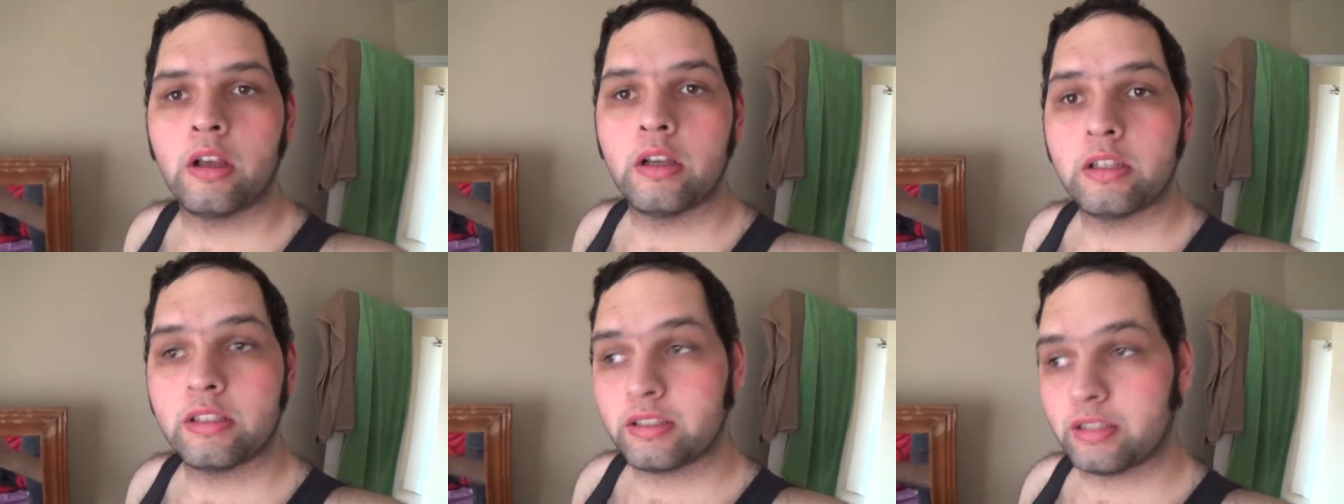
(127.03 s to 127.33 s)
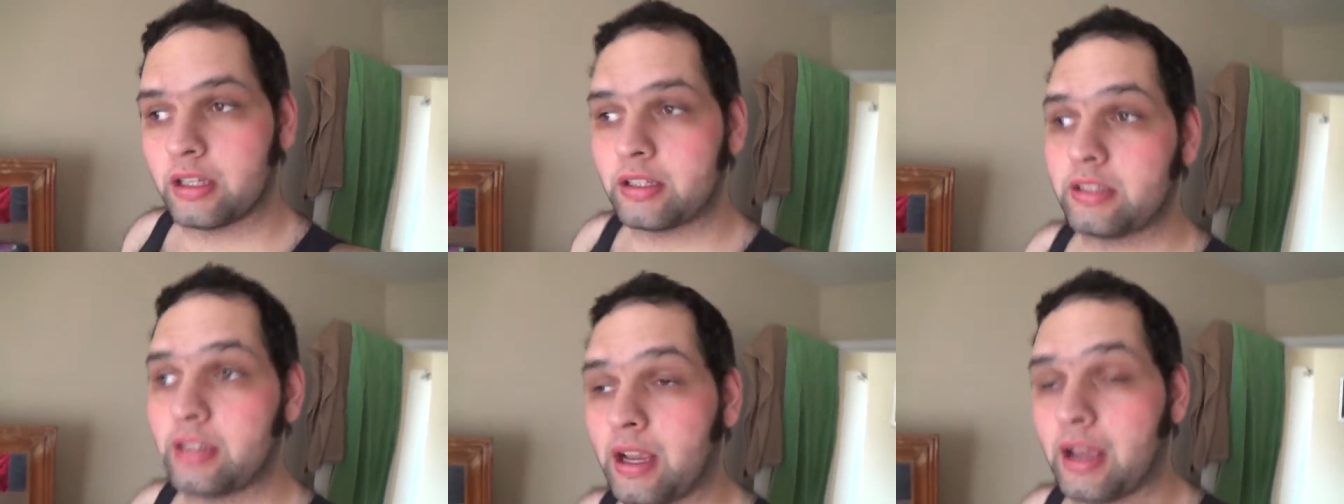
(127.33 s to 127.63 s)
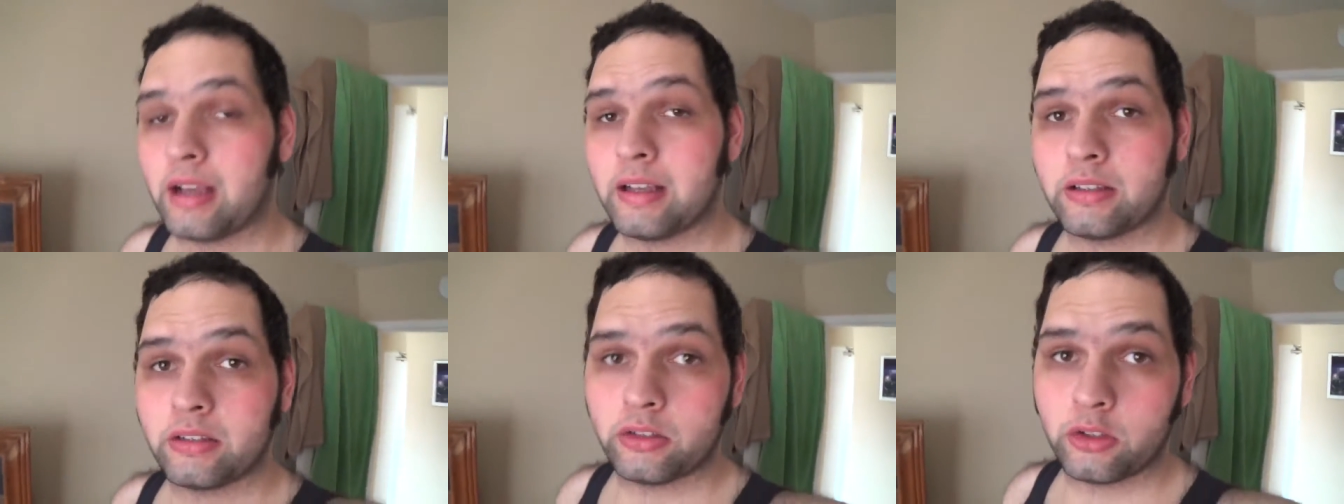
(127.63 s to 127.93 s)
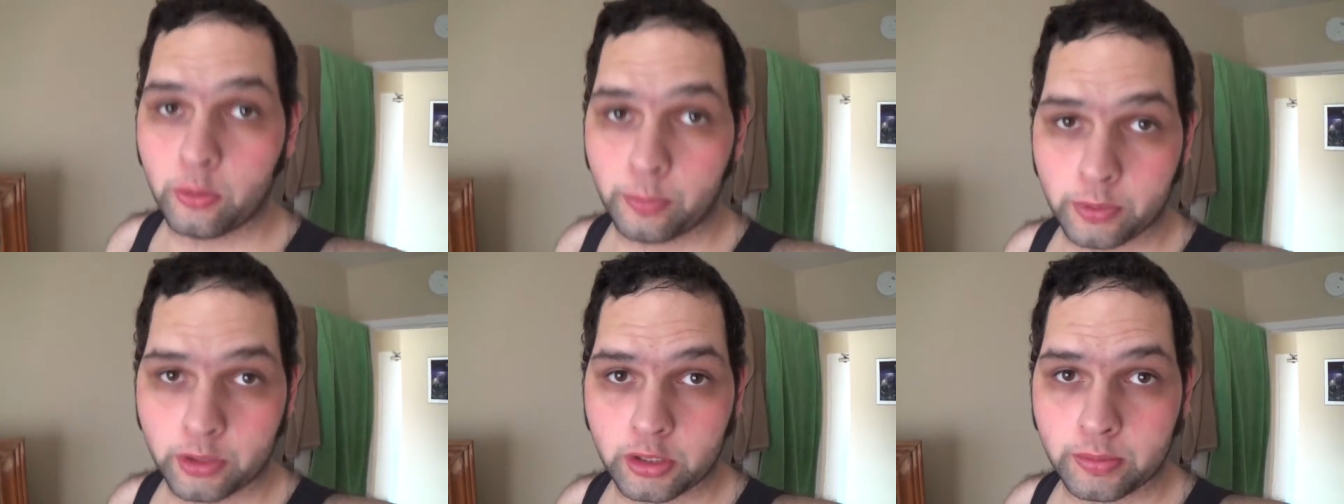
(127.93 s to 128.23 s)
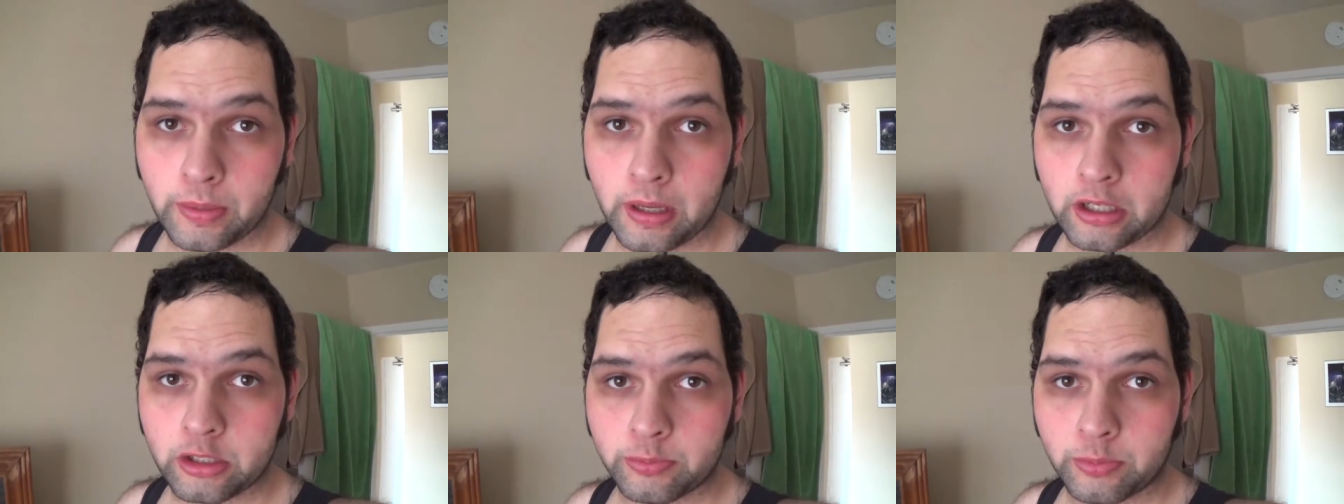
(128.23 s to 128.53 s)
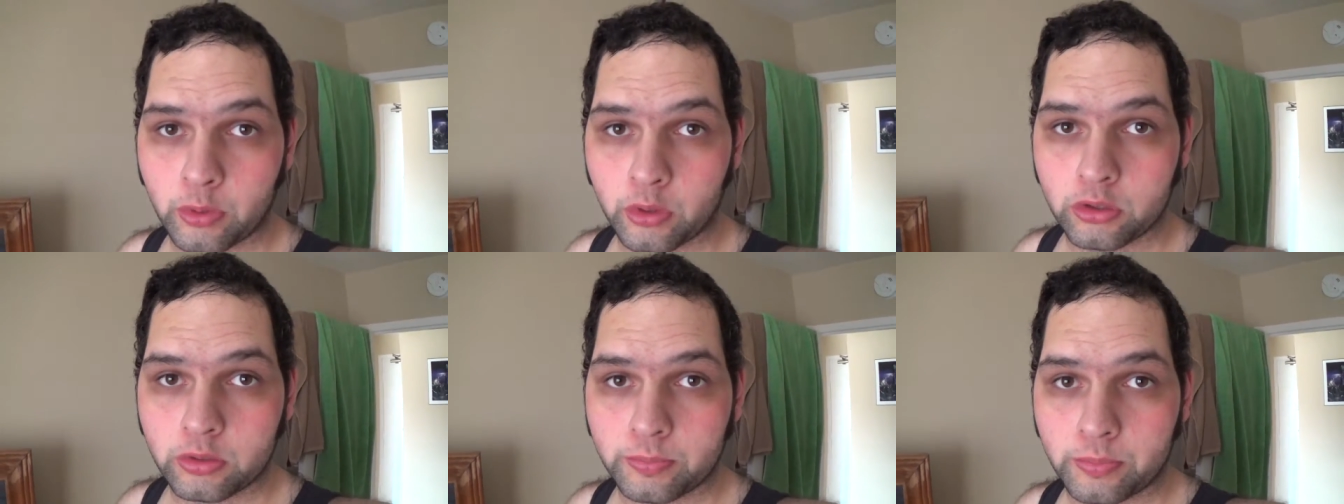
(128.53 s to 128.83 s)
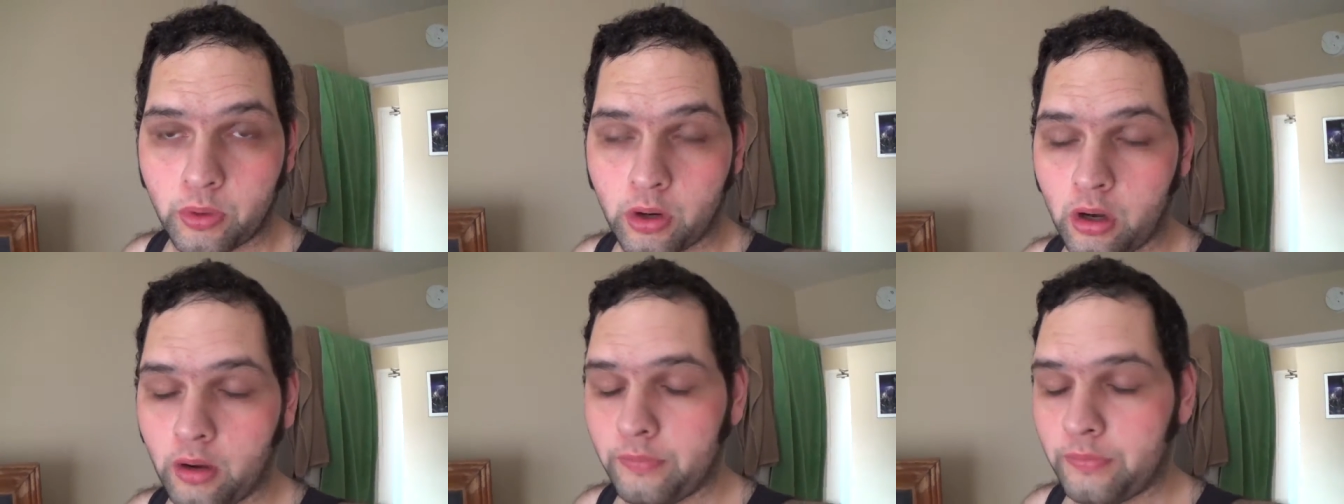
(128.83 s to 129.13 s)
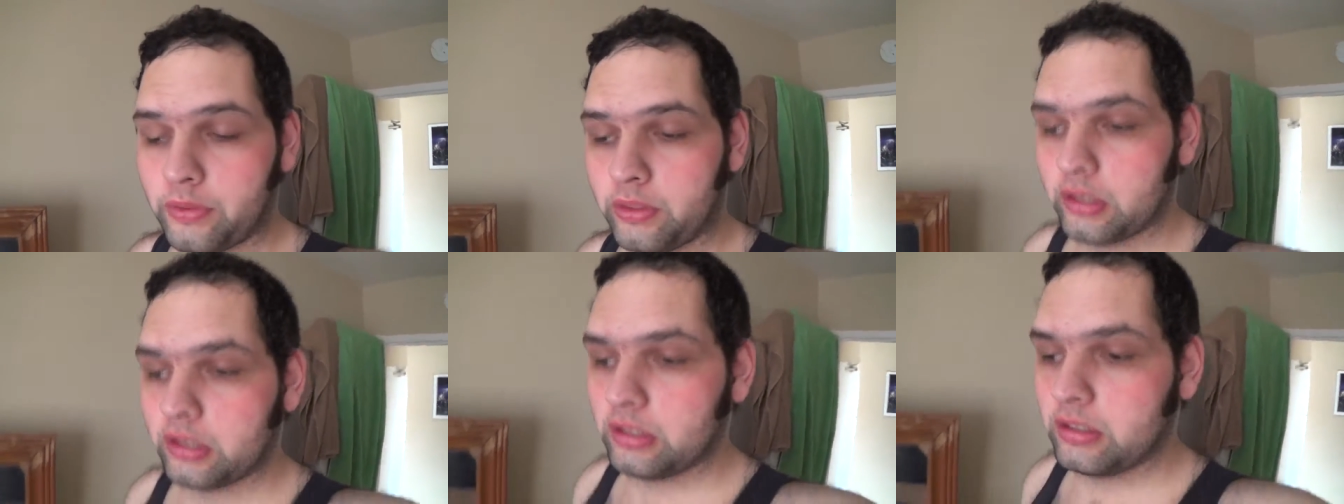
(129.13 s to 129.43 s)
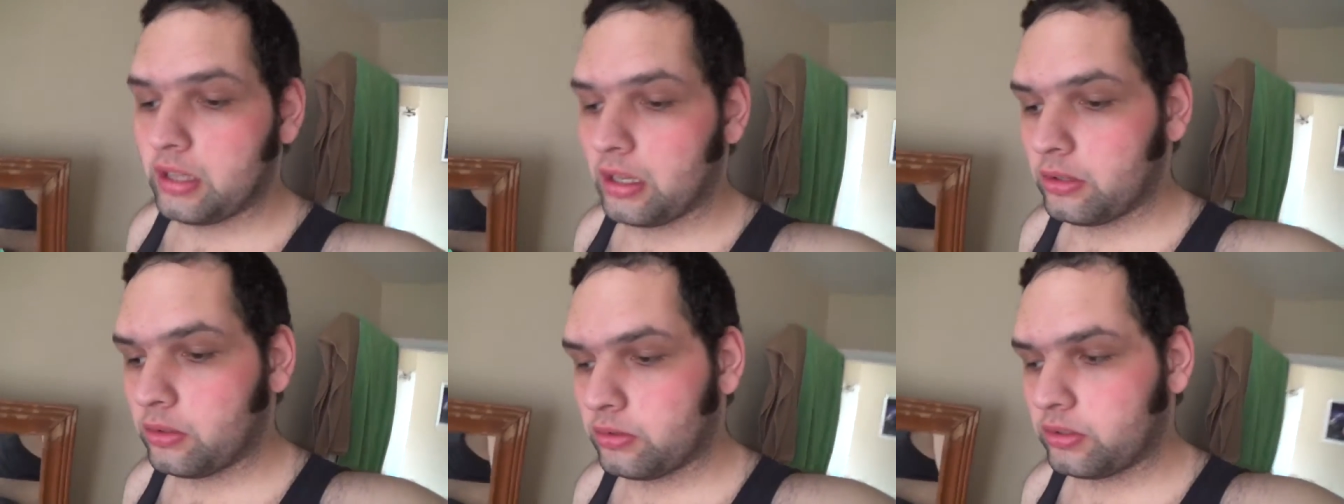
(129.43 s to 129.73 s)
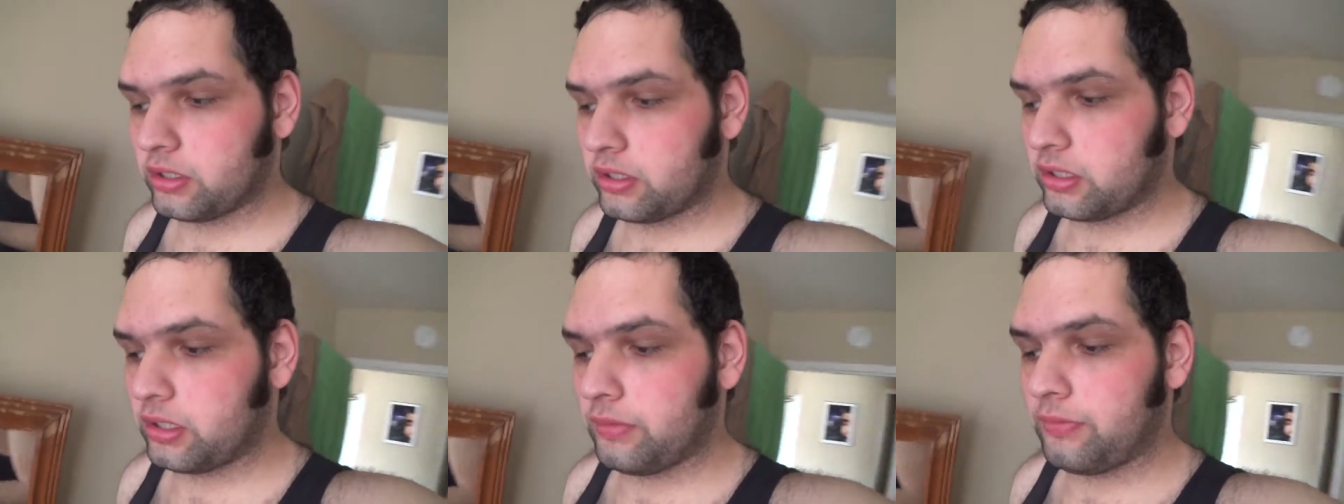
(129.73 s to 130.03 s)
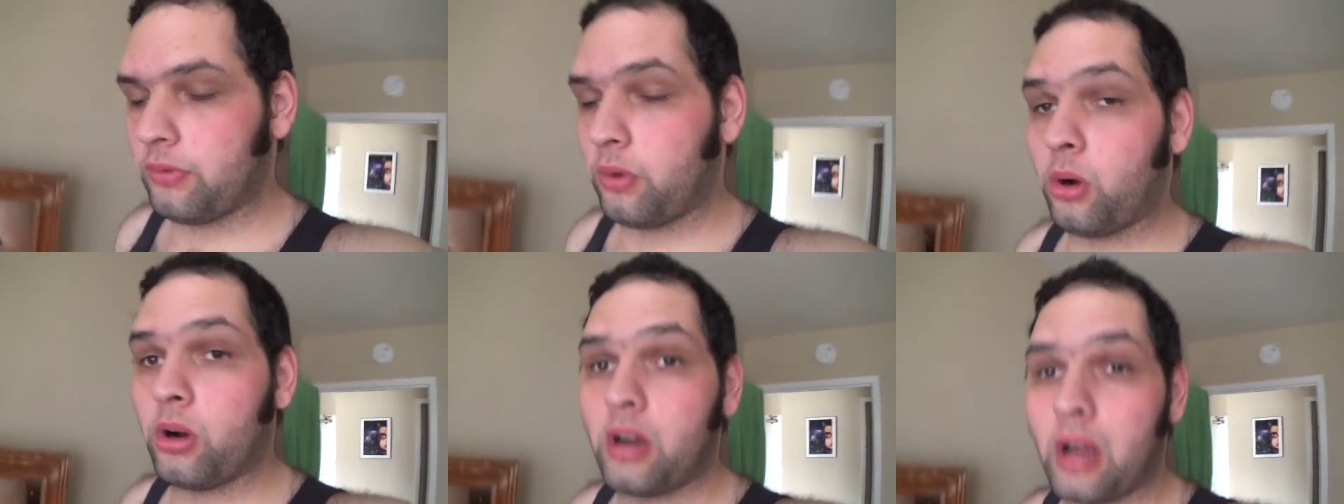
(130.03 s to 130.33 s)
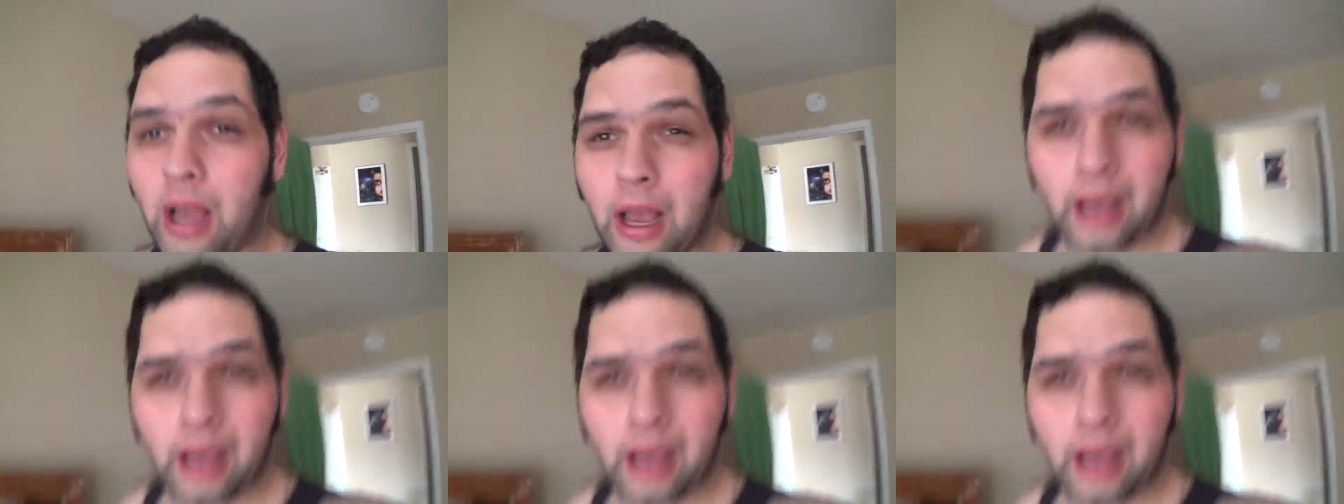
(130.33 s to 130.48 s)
such as Super Smash Bros. Brawl for the Nintendo sixty-four.